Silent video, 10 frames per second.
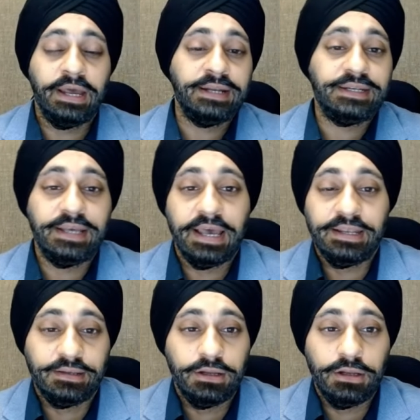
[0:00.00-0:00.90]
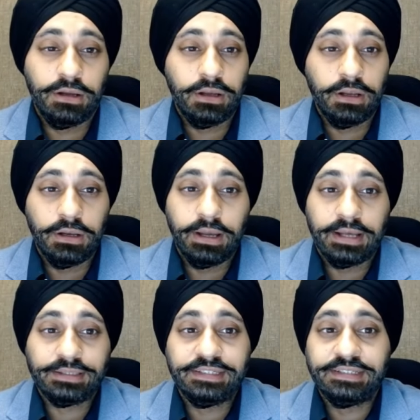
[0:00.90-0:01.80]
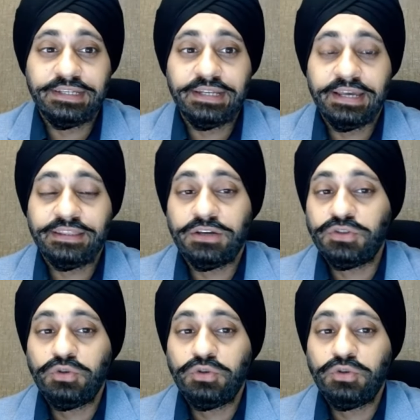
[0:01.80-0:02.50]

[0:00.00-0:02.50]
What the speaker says: at 69,000